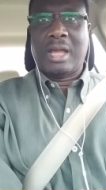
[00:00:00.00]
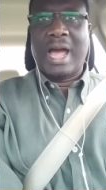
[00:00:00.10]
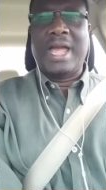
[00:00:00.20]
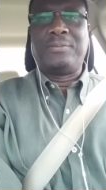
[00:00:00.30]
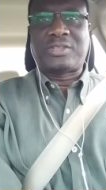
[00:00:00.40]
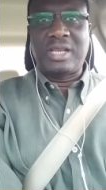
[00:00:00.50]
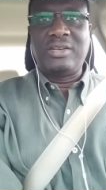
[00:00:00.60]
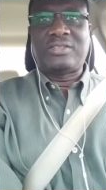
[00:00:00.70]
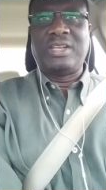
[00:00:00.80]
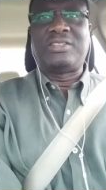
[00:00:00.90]
I am
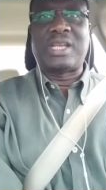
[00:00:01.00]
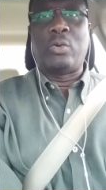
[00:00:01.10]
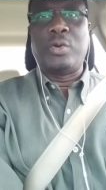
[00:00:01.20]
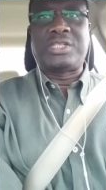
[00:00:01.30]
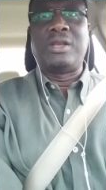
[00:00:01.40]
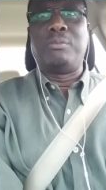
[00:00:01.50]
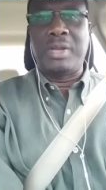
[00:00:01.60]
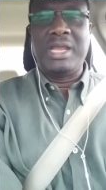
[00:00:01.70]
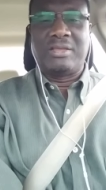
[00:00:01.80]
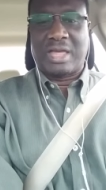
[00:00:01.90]
still sincere within
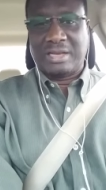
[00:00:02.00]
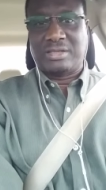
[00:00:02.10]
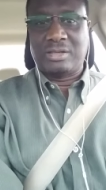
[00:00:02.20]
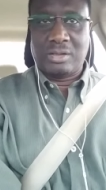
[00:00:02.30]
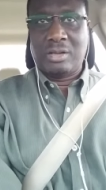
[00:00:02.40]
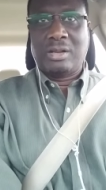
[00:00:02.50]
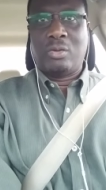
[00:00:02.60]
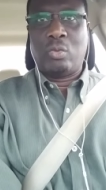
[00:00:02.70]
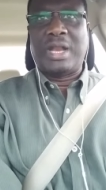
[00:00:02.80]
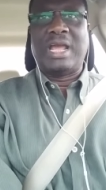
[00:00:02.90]
me that
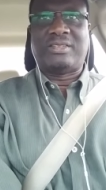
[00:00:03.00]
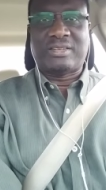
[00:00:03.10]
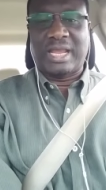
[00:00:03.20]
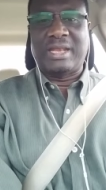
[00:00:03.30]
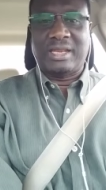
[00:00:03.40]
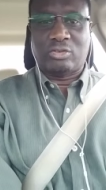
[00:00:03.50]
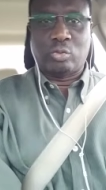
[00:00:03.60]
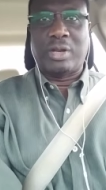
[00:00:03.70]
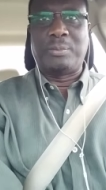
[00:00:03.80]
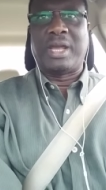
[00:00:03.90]
what I said
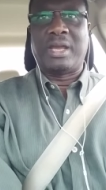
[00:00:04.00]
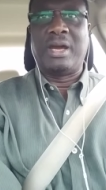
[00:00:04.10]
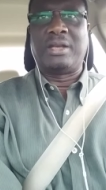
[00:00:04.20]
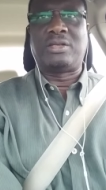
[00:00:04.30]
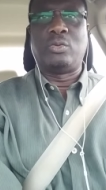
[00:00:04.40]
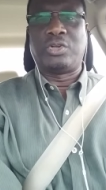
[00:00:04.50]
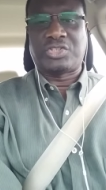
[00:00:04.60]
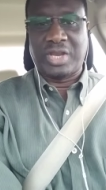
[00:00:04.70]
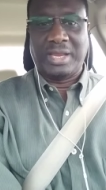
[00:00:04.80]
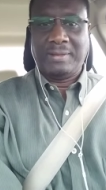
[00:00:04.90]
is what my heart
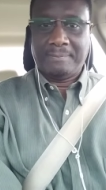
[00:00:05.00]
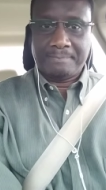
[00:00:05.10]
was saying.